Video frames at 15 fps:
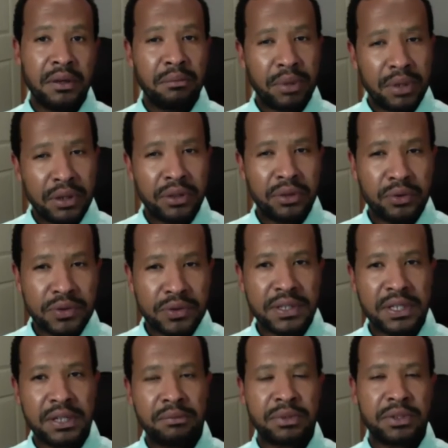But at the
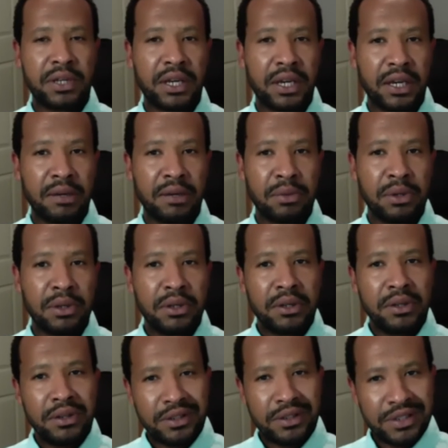same time,
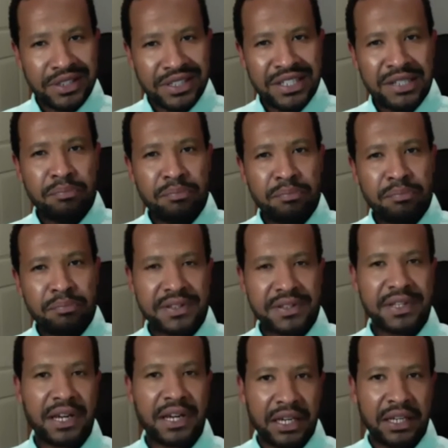deep
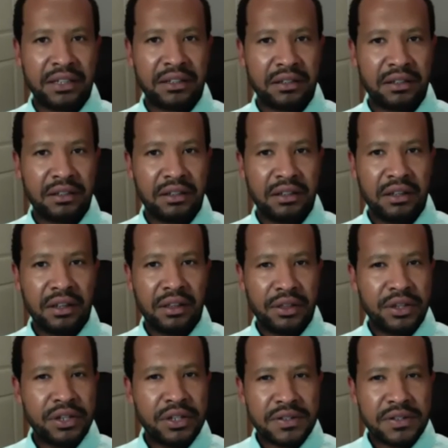inside,
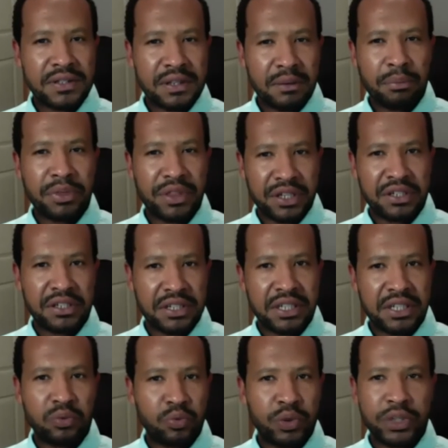there is something
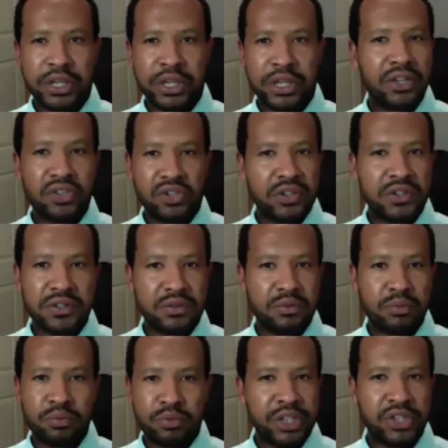that we can't just
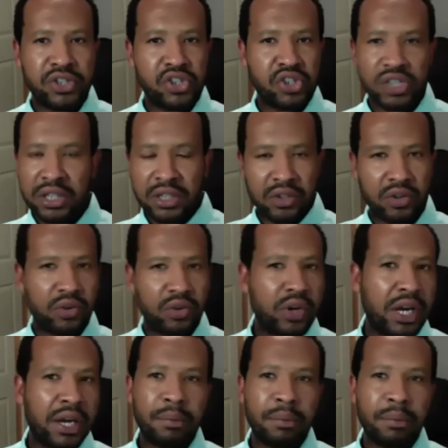reach and
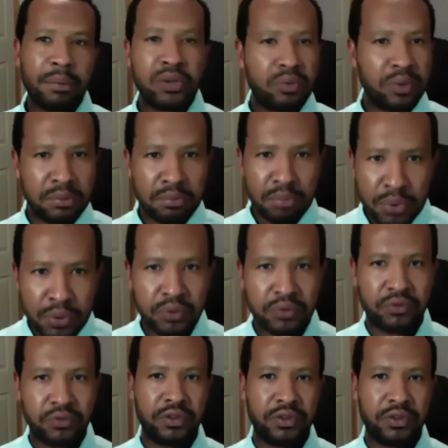grab and remove